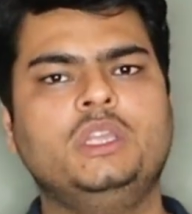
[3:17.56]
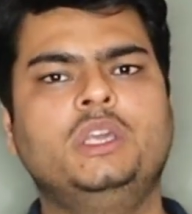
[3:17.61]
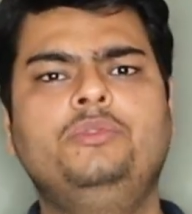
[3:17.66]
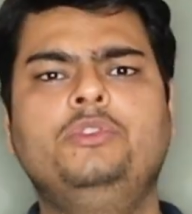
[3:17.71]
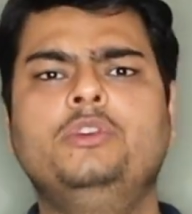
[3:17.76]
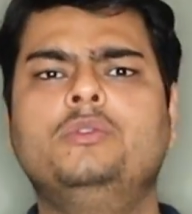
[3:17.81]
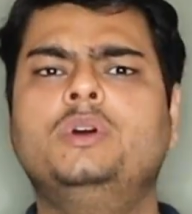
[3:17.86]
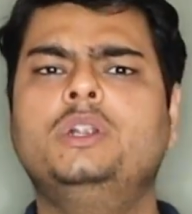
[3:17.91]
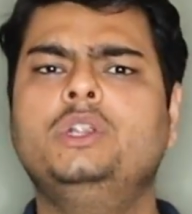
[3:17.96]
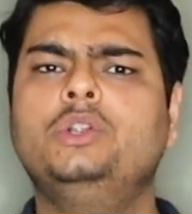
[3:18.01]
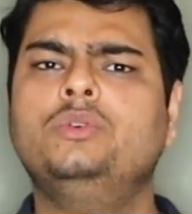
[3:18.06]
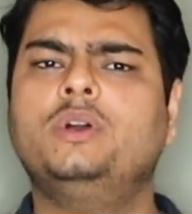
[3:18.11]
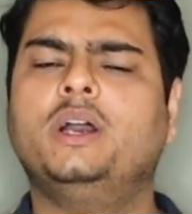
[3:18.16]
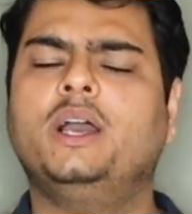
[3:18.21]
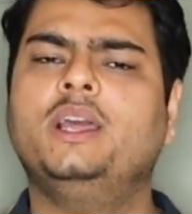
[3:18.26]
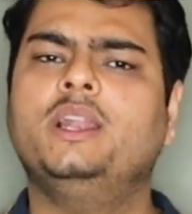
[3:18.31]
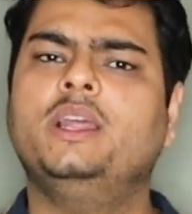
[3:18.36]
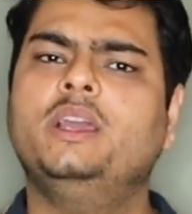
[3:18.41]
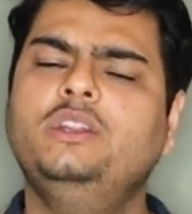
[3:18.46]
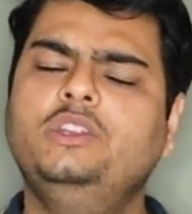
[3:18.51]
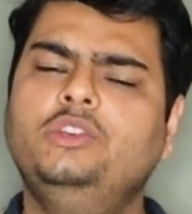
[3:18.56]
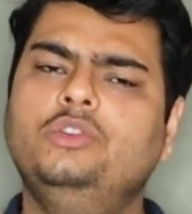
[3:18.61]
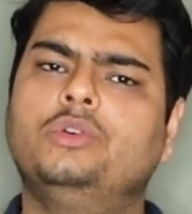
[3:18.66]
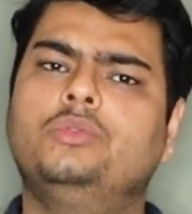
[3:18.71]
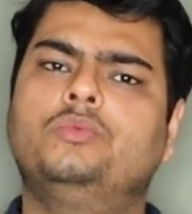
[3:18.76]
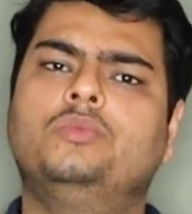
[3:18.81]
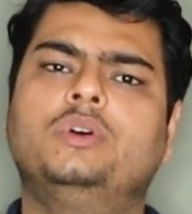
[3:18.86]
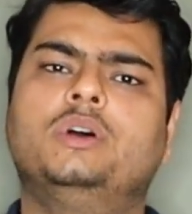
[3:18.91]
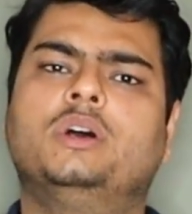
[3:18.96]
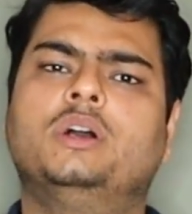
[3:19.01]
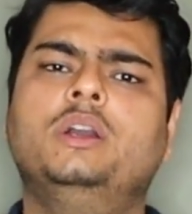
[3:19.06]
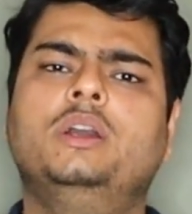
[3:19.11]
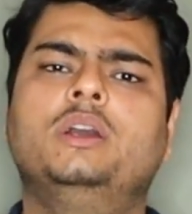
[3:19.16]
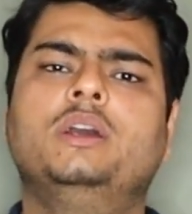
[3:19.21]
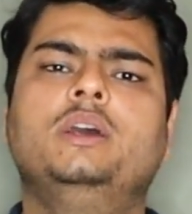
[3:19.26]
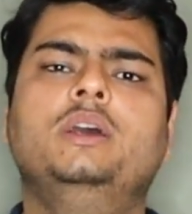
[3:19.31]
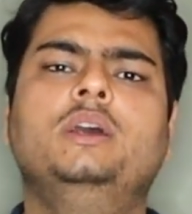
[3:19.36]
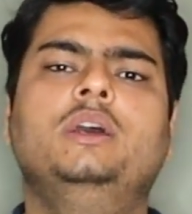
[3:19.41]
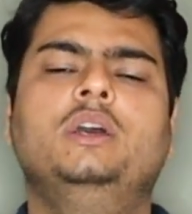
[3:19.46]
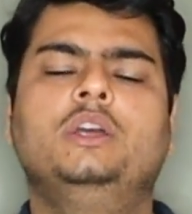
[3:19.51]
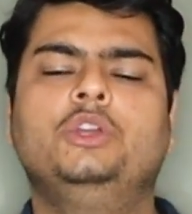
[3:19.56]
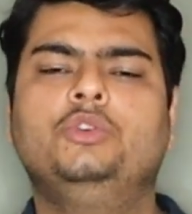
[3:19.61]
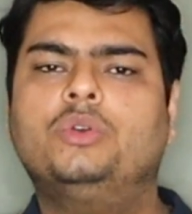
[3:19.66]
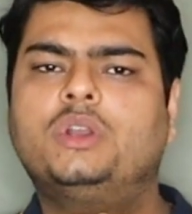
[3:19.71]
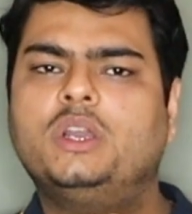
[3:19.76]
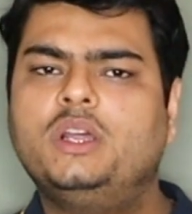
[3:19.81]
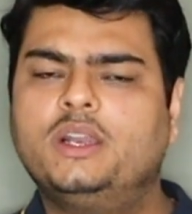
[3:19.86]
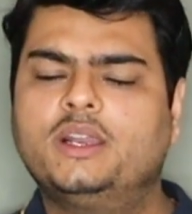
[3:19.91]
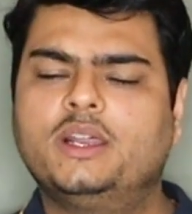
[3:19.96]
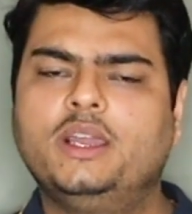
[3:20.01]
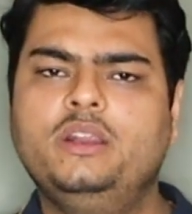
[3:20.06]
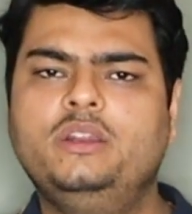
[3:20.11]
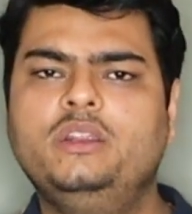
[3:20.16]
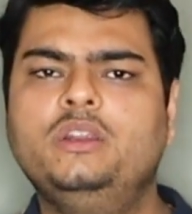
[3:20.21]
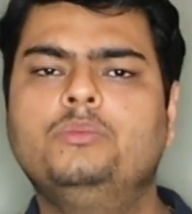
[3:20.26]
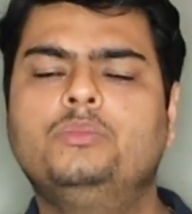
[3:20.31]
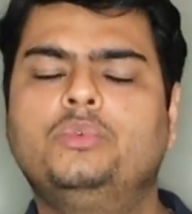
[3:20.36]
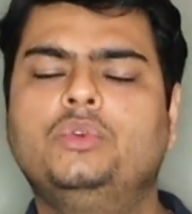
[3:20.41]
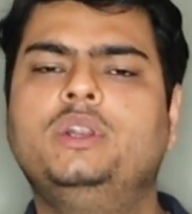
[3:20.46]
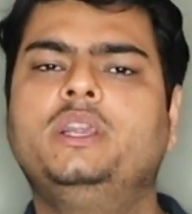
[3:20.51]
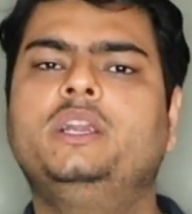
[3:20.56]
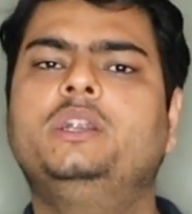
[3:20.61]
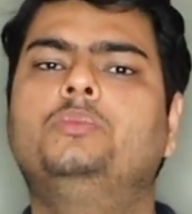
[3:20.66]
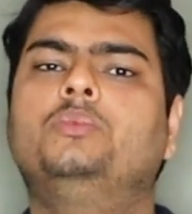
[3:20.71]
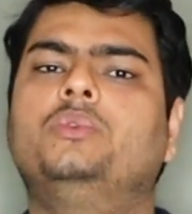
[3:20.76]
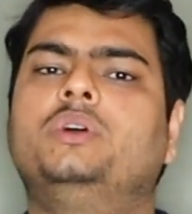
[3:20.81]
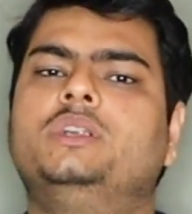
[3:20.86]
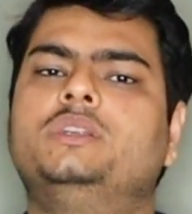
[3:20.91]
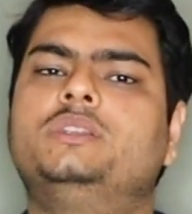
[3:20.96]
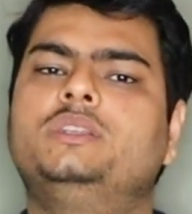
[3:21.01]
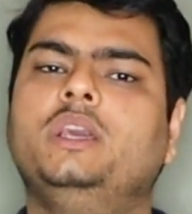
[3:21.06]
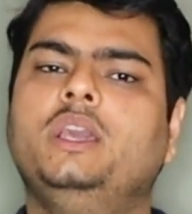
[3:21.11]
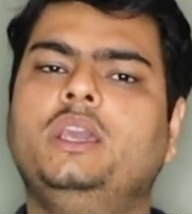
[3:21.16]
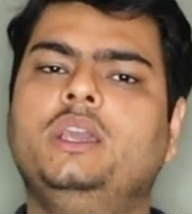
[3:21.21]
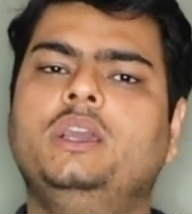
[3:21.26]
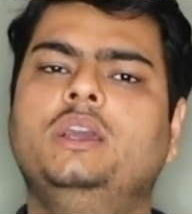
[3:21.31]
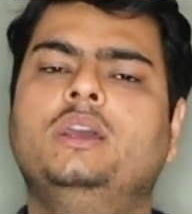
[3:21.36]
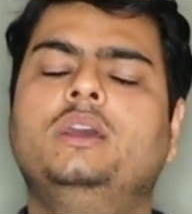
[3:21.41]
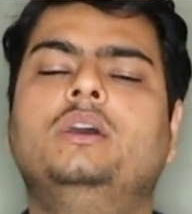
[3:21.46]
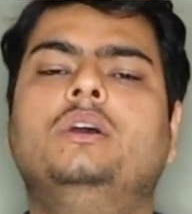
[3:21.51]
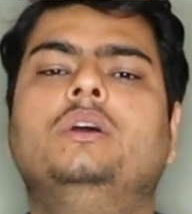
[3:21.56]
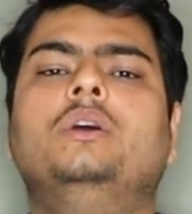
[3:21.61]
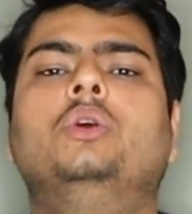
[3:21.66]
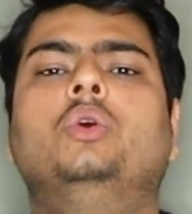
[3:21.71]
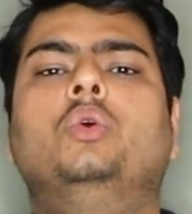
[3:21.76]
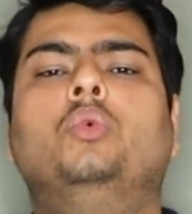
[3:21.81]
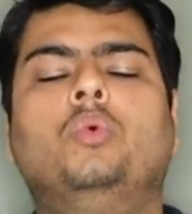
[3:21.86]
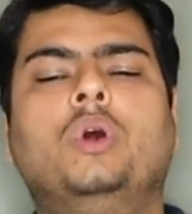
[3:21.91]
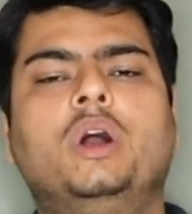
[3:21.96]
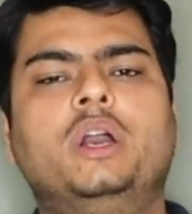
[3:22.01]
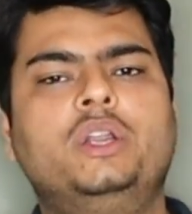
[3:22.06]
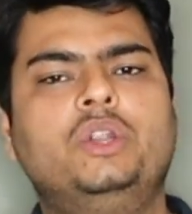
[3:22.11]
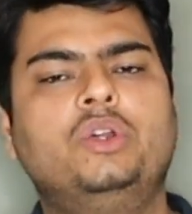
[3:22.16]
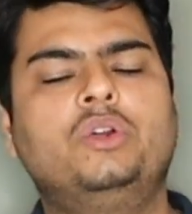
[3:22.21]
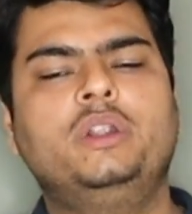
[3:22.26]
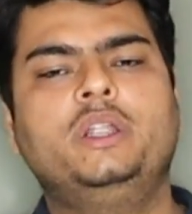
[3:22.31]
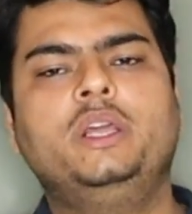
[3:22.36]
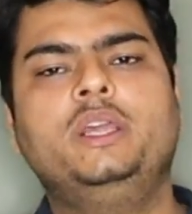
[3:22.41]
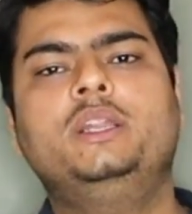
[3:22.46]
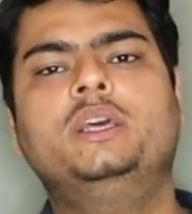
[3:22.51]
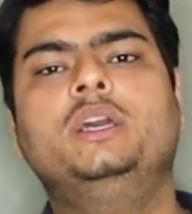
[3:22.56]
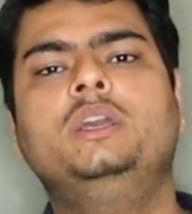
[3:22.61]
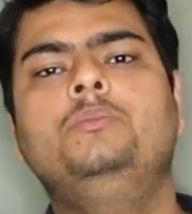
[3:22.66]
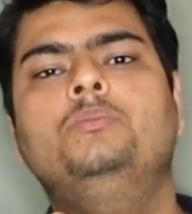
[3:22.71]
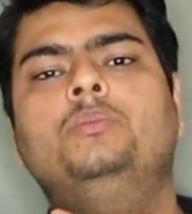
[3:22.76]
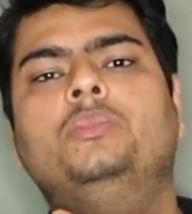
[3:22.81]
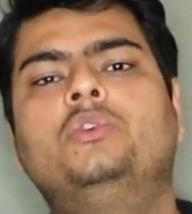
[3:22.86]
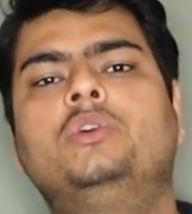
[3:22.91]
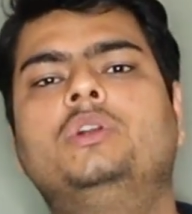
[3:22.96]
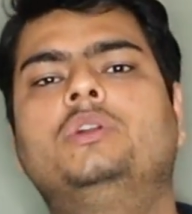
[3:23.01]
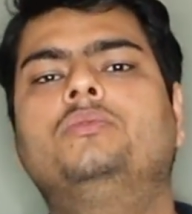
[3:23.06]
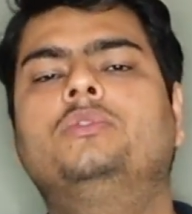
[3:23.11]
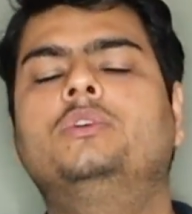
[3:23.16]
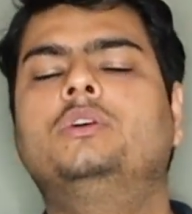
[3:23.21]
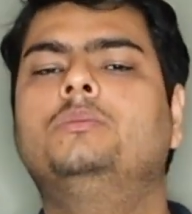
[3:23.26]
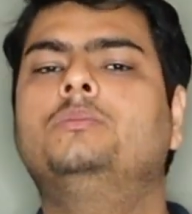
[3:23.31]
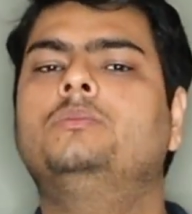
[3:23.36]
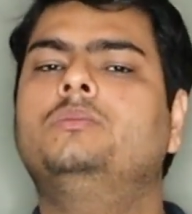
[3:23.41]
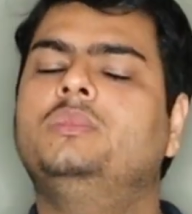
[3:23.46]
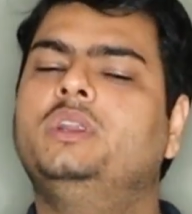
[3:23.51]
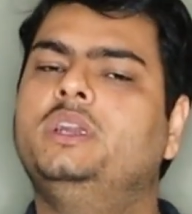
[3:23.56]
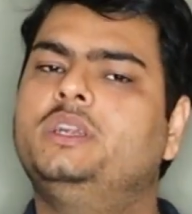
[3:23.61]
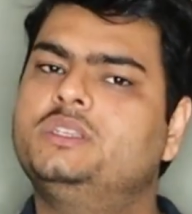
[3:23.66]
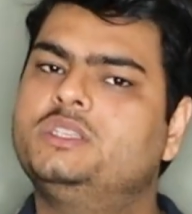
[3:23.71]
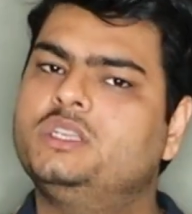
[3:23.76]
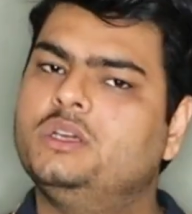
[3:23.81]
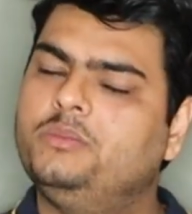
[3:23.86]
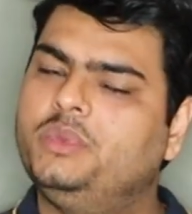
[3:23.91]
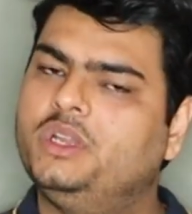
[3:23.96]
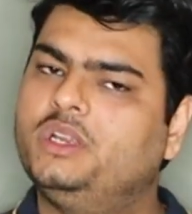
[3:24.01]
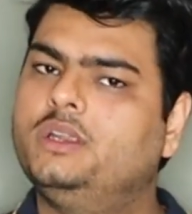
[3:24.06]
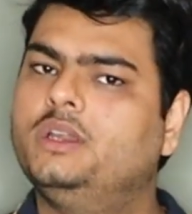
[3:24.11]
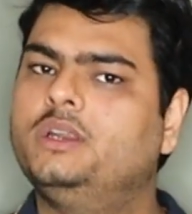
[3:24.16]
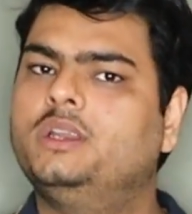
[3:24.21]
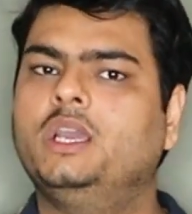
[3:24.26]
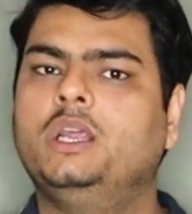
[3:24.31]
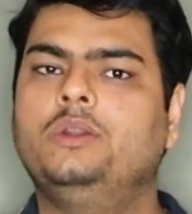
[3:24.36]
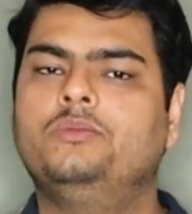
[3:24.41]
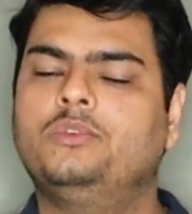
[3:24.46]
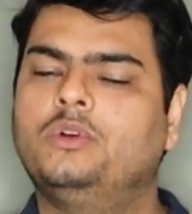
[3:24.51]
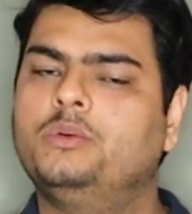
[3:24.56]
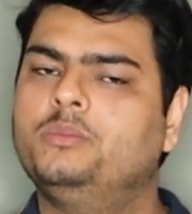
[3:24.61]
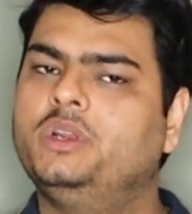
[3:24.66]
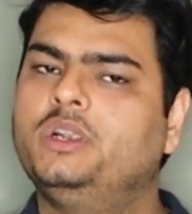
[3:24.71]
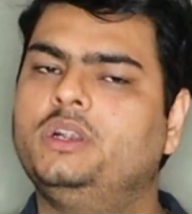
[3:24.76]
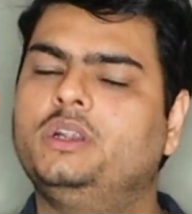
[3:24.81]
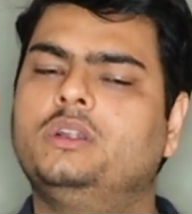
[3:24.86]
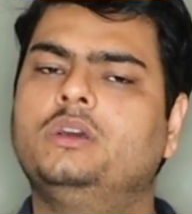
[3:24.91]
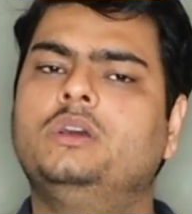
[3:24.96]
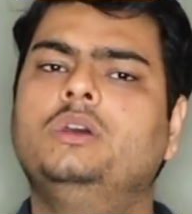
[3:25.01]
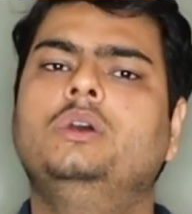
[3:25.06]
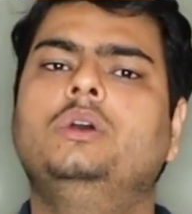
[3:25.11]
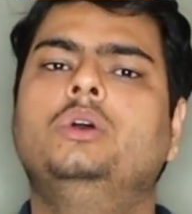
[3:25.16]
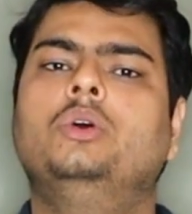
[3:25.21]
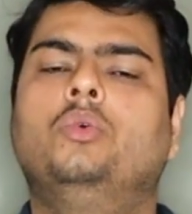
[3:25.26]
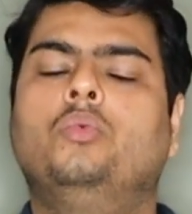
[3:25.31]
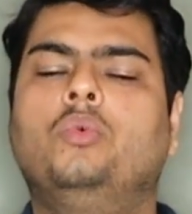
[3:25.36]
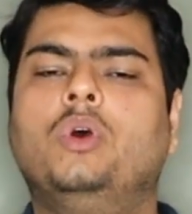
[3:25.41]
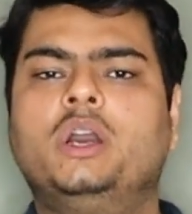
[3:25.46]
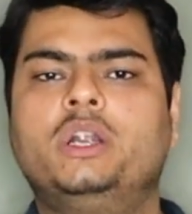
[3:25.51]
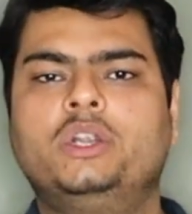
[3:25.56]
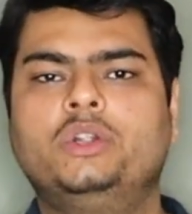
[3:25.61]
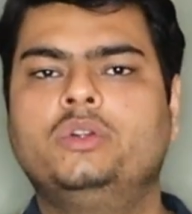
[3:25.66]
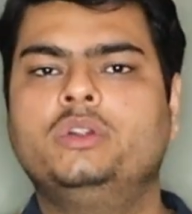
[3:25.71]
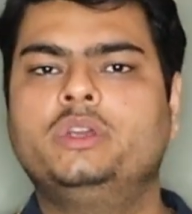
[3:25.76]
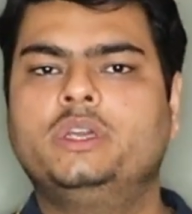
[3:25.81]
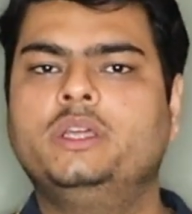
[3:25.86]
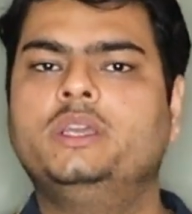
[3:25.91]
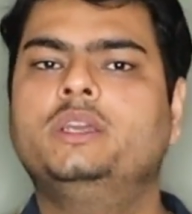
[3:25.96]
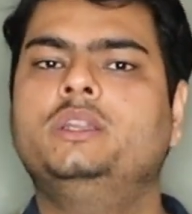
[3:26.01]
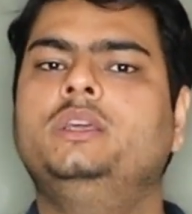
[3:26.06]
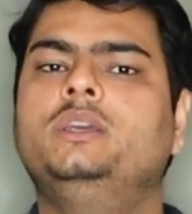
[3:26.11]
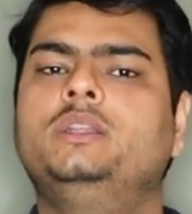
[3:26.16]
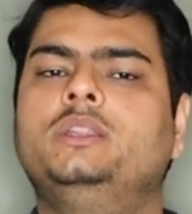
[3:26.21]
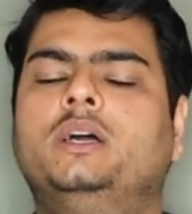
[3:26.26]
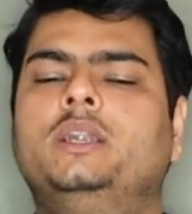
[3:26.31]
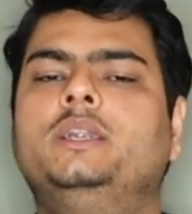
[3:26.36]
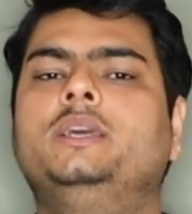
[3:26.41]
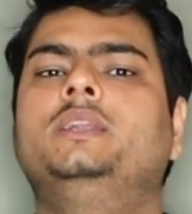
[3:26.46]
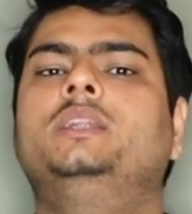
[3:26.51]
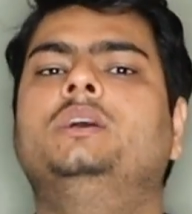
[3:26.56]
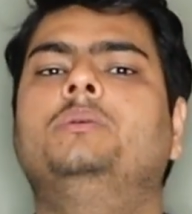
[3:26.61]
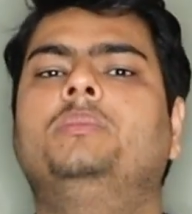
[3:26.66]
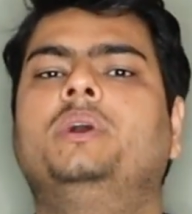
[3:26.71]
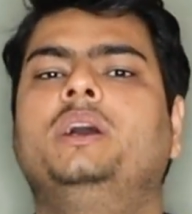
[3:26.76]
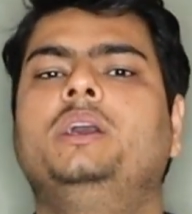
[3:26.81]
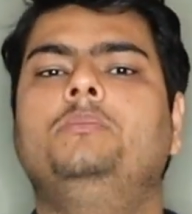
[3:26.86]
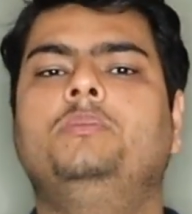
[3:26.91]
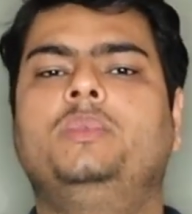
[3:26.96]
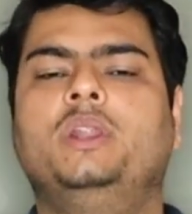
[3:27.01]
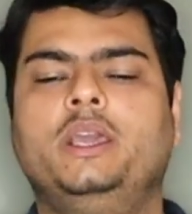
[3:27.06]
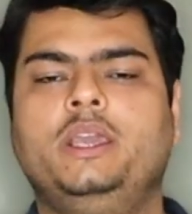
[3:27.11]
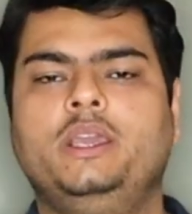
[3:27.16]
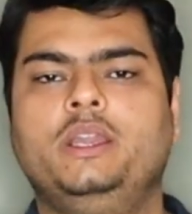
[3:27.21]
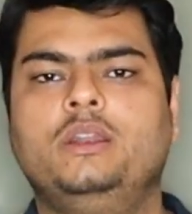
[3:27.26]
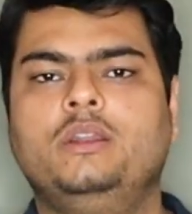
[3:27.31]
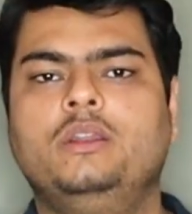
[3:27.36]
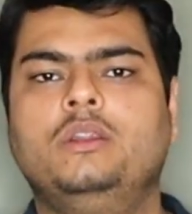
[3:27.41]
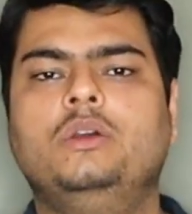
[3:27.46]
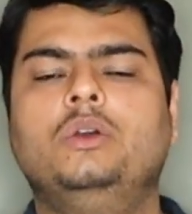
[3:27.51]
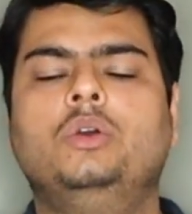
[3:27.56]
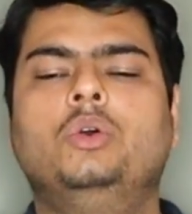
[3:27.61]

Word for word: If you want to highlight your work, you can write in bullet point saying worked on data import from let's say big data environment. worked on creating the data pipeline,